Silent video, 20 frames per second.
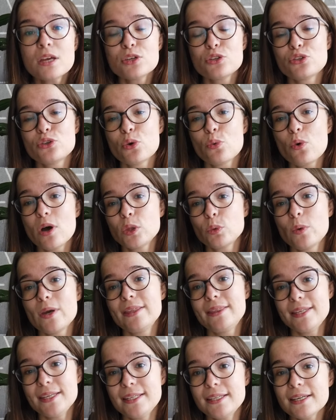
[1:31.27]
So
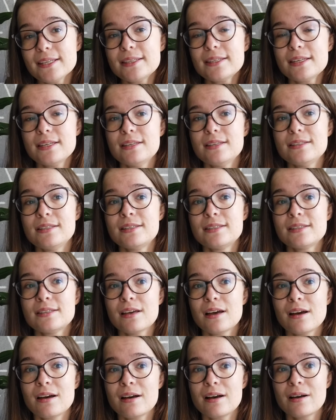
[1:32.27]
one-way ticket is
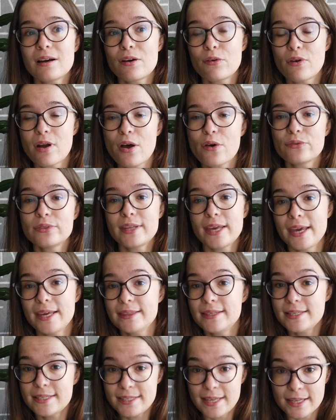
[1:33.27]
around
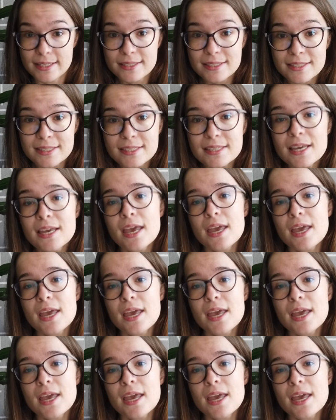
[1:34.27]
80 cents